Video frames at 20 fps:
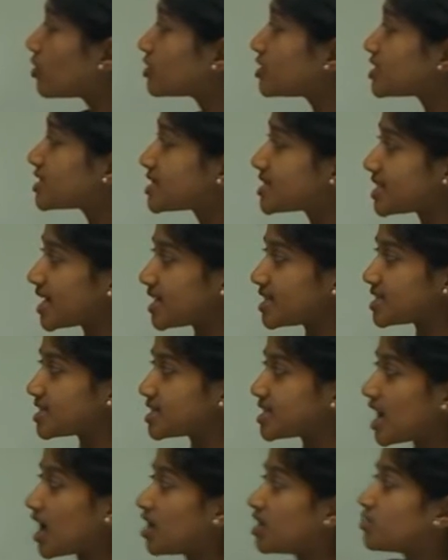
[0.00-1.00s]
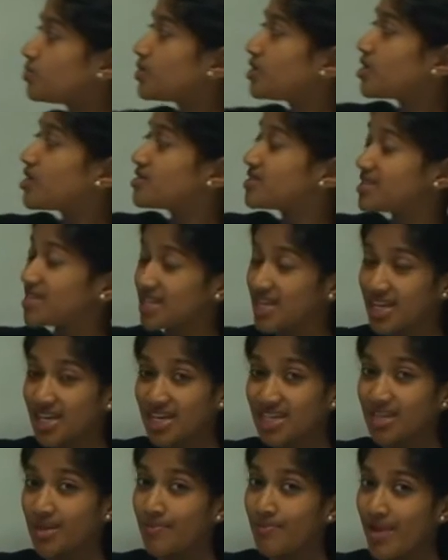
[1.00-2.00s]
all your states down. We know
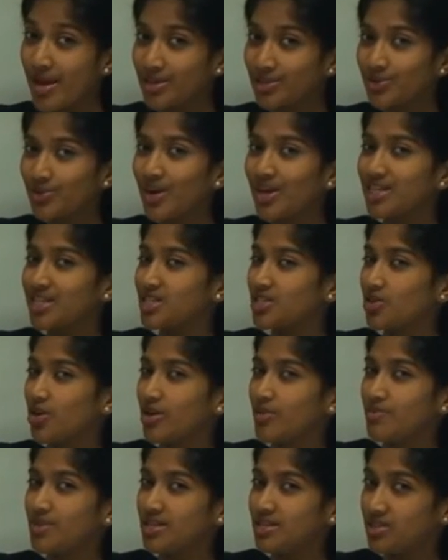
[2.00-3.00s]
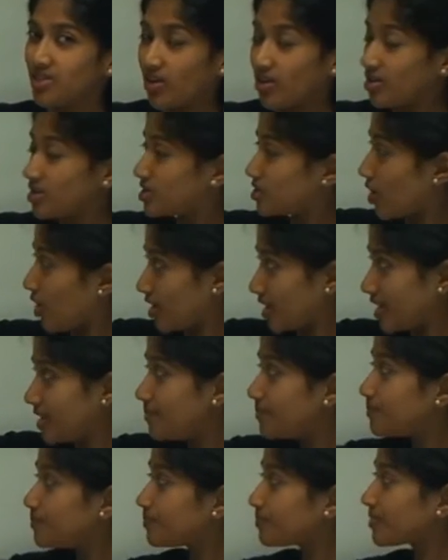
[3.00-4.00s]
zinc is a metal and it's going to be
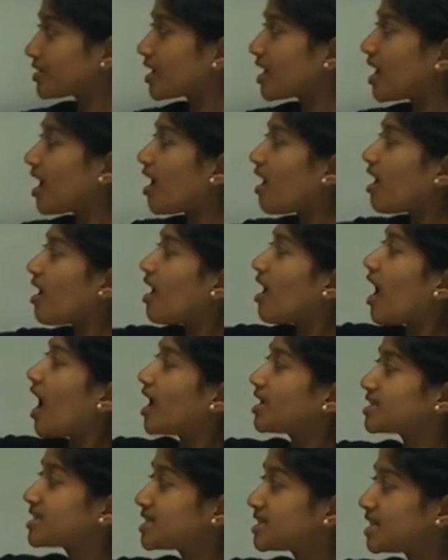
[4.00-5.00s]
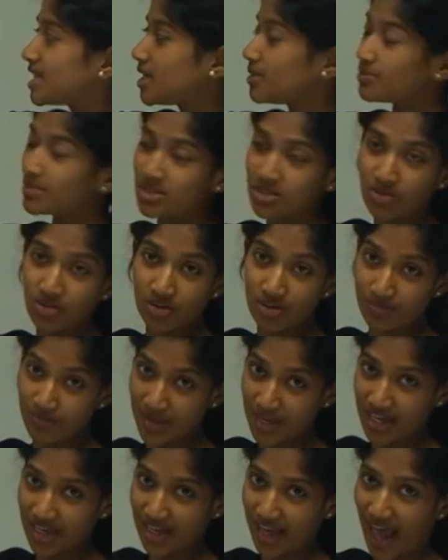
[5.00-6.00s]
solid. Our steam is going to
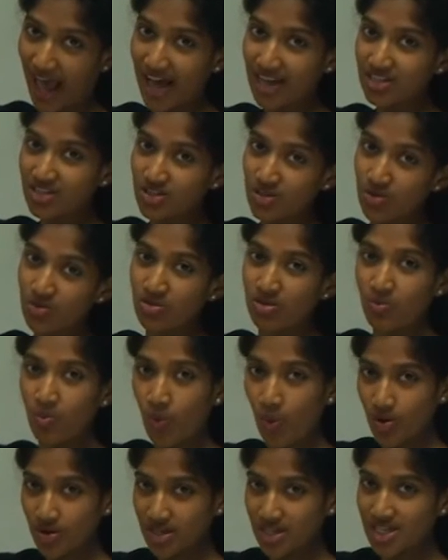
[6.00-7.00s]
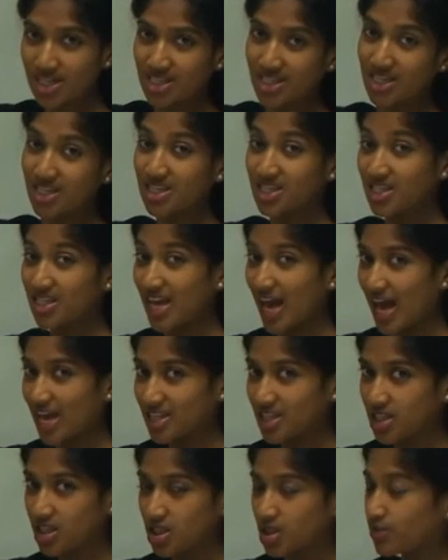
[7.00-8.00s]
be a gas, so the water is in its
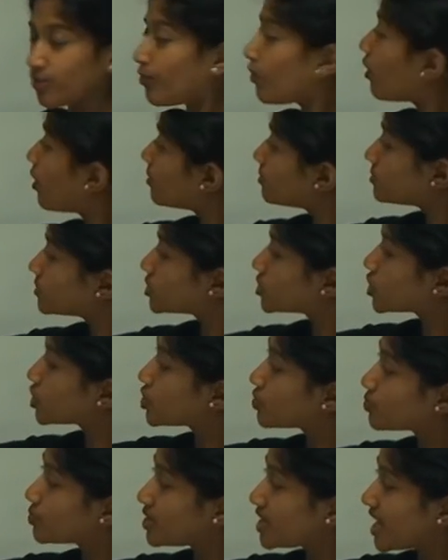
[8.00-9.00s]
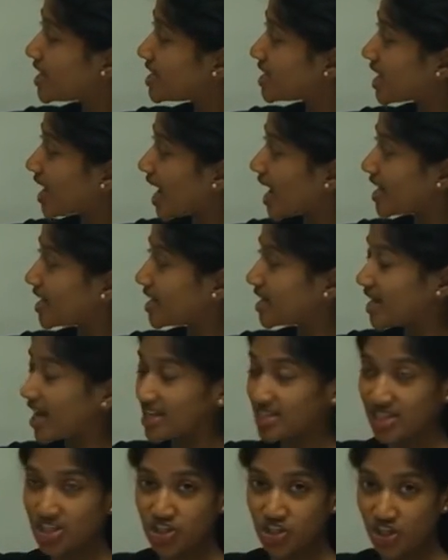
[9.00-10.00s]
gaseous form, so you would indicate it
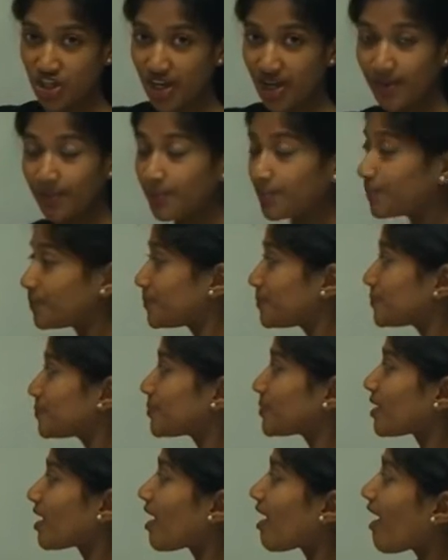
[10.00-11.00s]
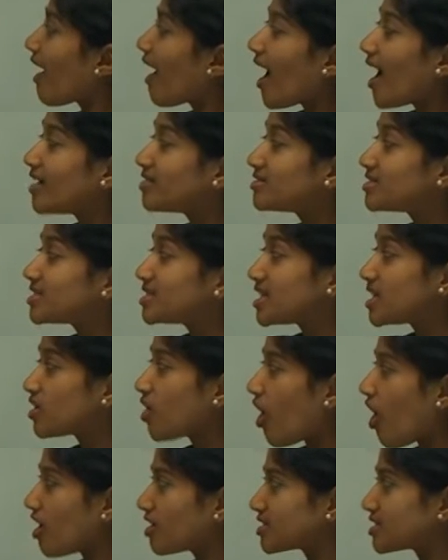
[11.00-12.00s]
as a G. And
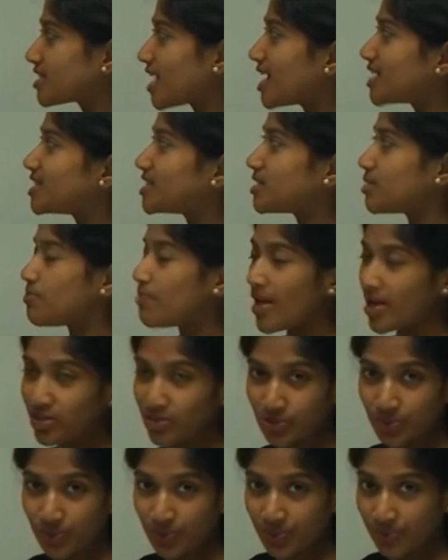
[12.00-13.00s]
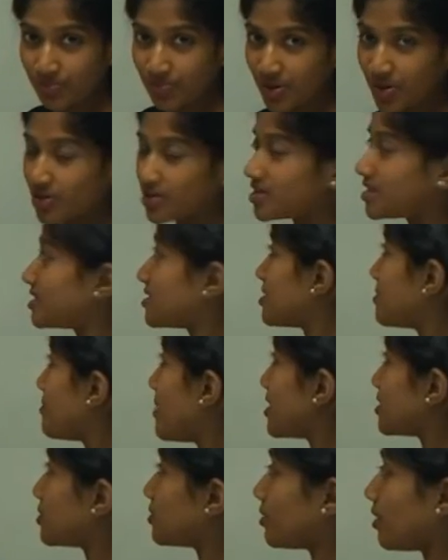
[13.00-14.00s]
zinc oxide, it's a metal because it's a
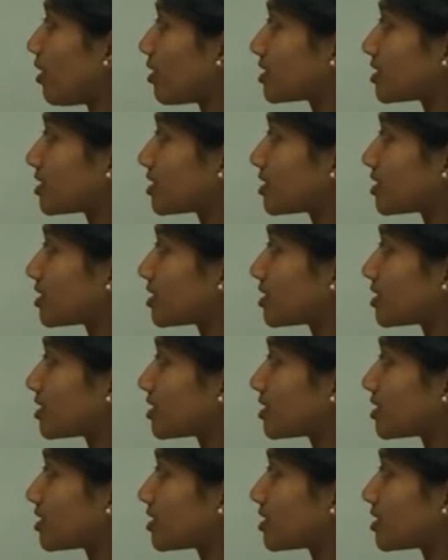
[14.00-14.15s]
metal